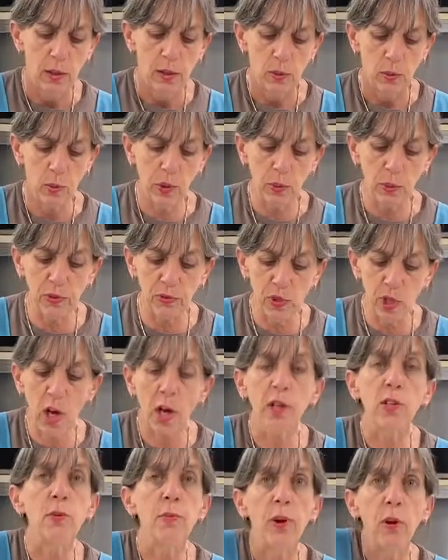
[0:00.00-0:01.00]
well, we've
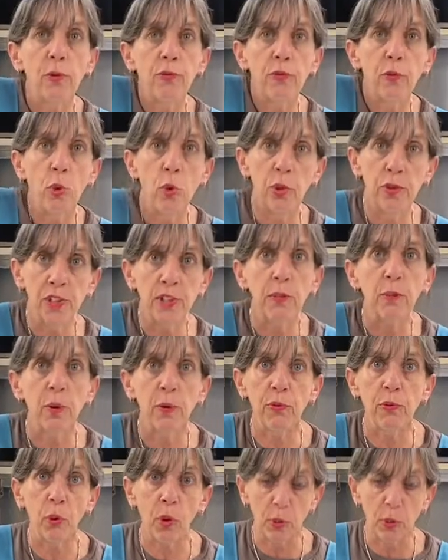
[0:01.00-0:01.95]
talked about folding before,